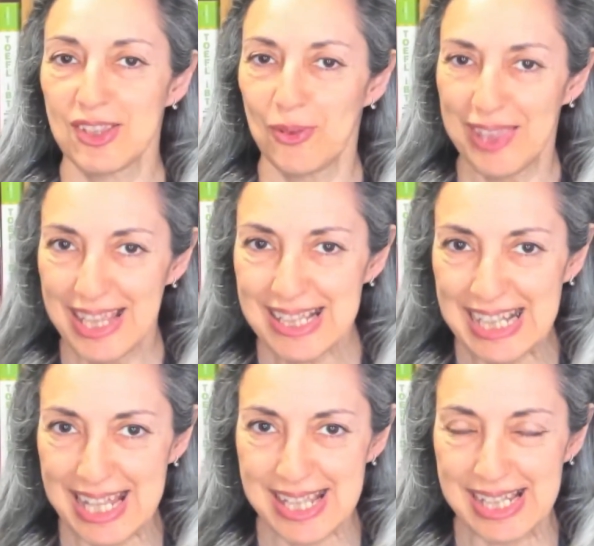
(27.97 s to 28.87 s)
So in
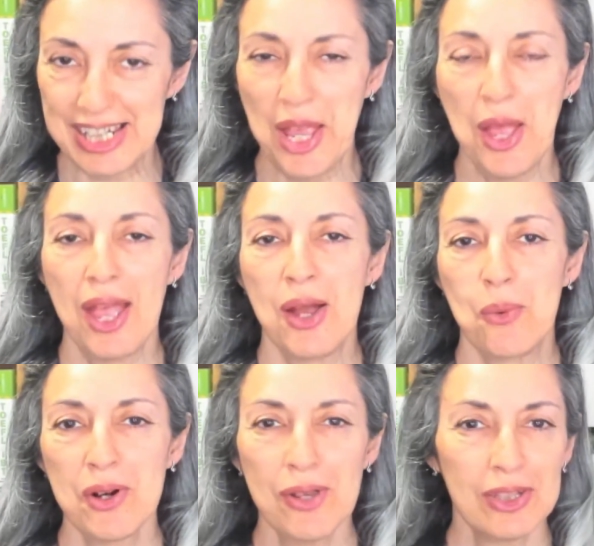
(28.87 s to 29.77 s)
this lesson,
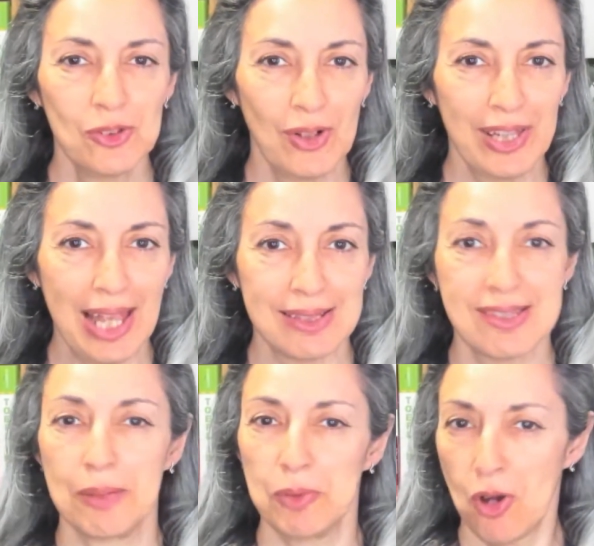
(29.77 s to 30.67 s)
we're going to look at
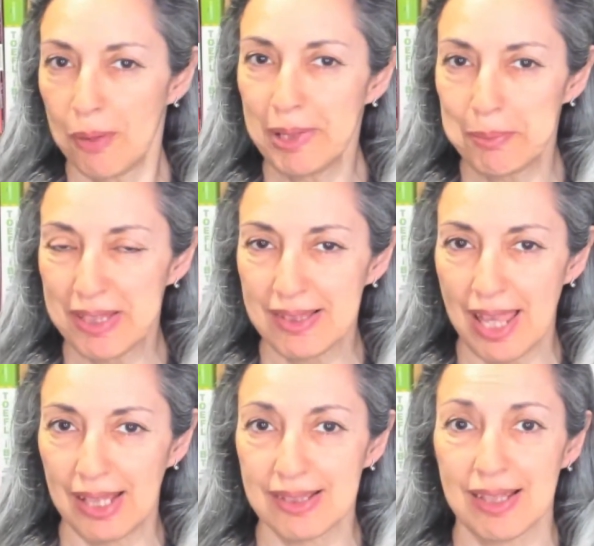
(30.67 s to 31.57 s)
some common
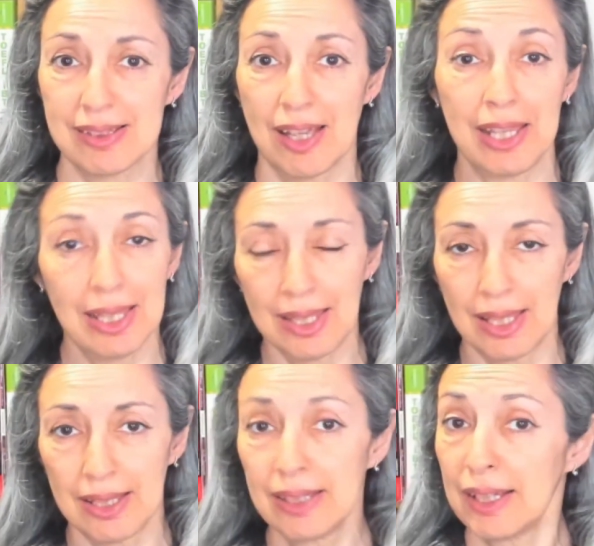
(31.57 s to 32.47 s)
mistakes that I
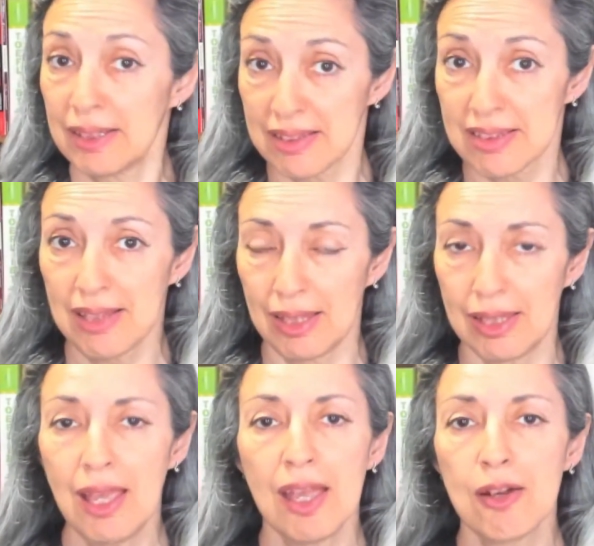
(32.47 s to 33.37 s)
hear and
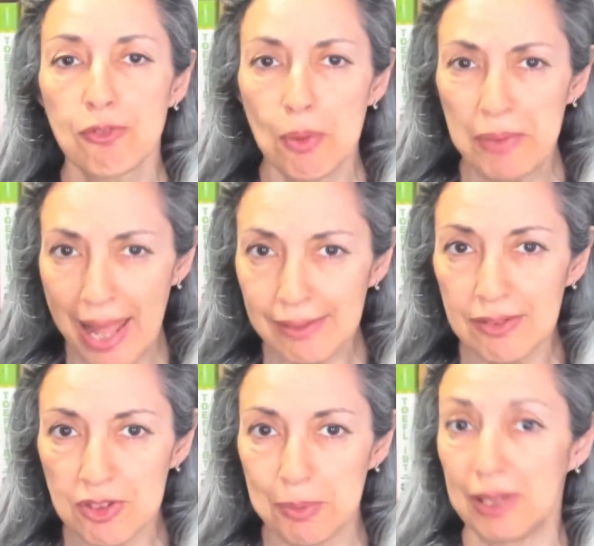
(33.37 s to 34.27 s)
see from
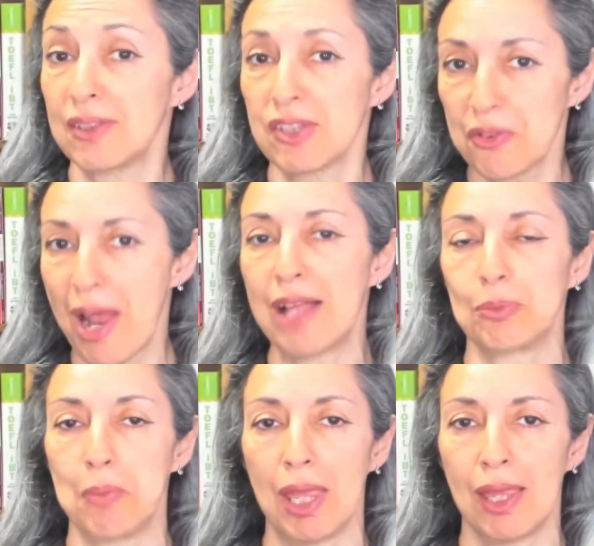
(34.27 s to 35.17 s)
native speakers
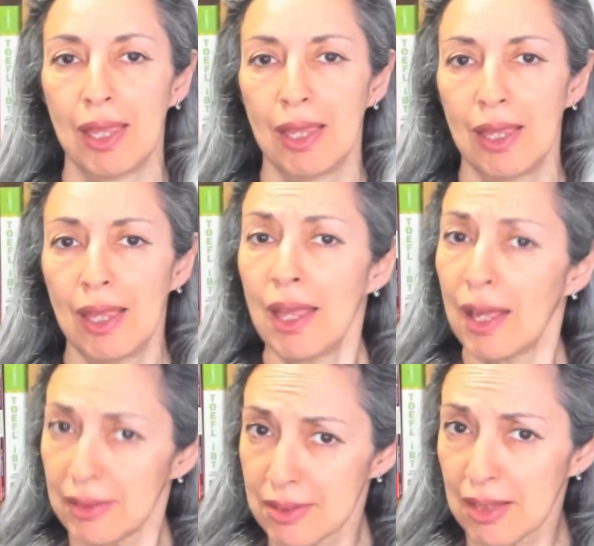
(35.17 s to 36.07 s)
around me,
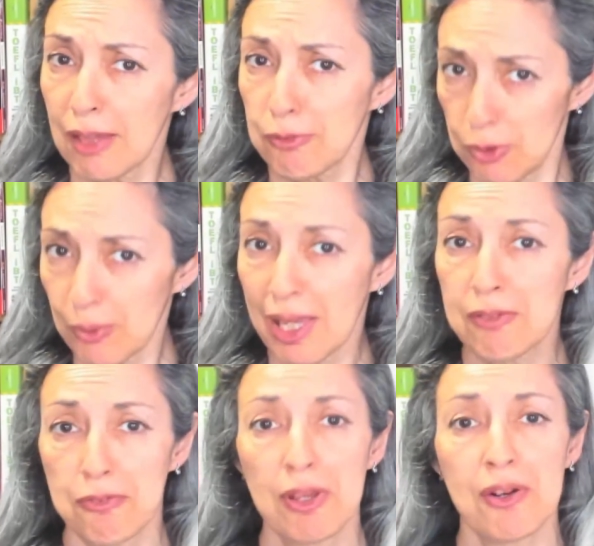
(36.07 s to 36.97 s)
and see if you
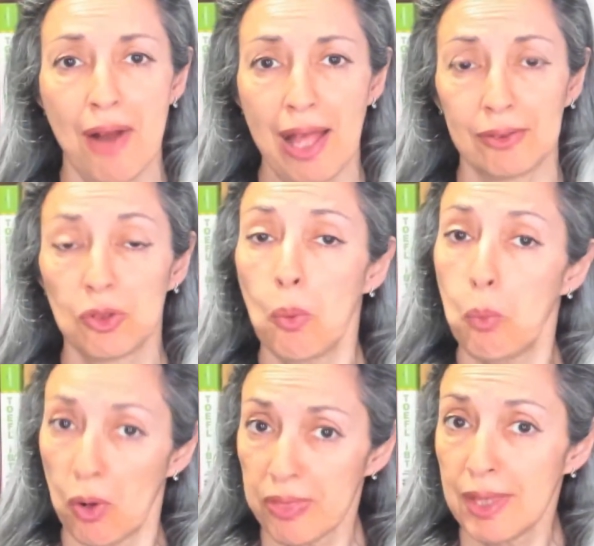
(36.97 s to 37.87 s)
can figure out
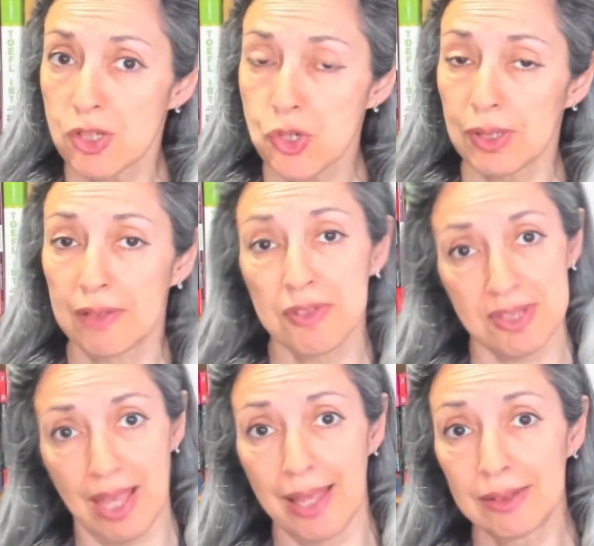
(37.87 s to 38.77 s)
what they should have
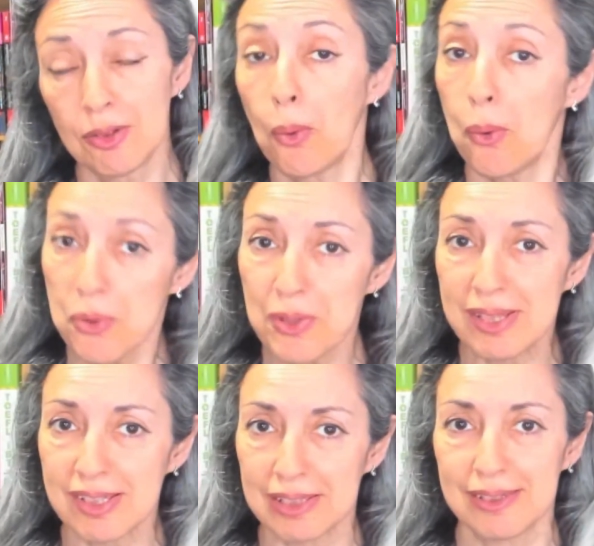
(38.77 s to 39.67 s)
said or
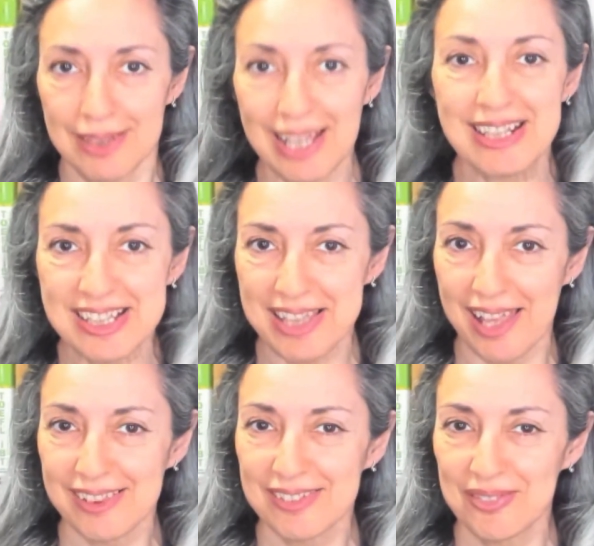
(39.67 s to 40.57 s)
written
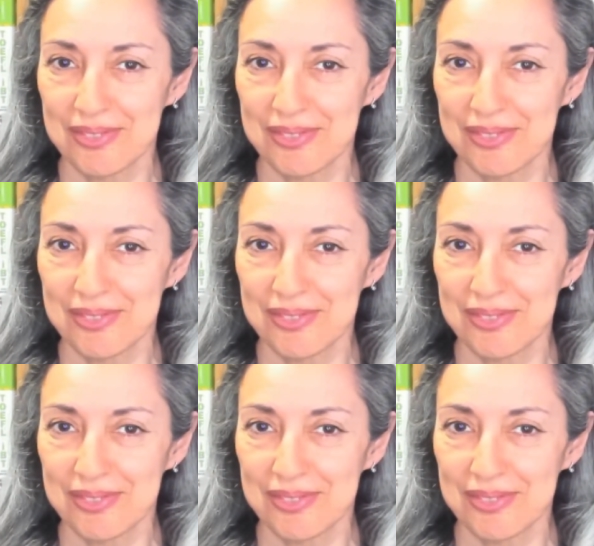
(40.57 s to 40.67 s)
instead.